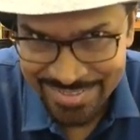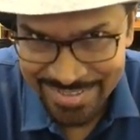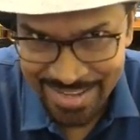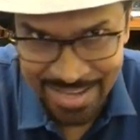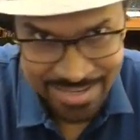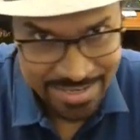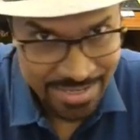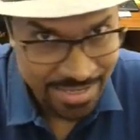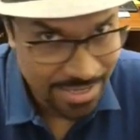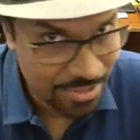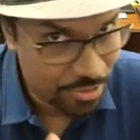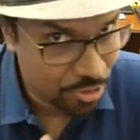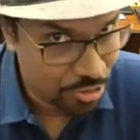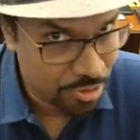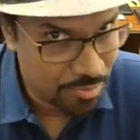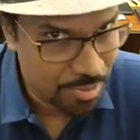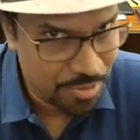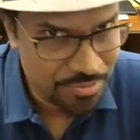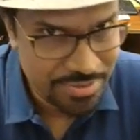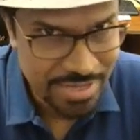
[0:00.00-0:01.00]
I think I talked
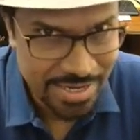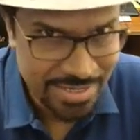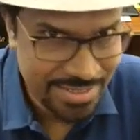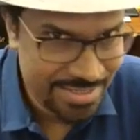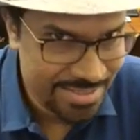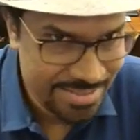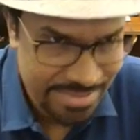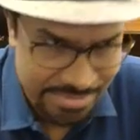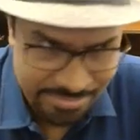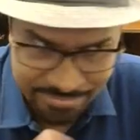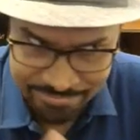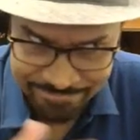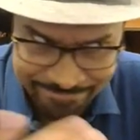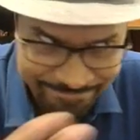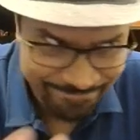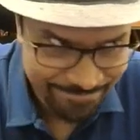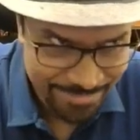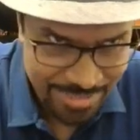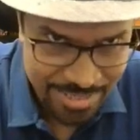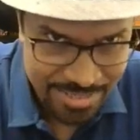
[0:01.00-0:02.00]
about that
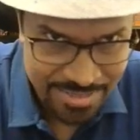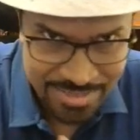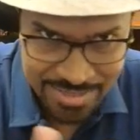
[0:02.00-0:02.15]
in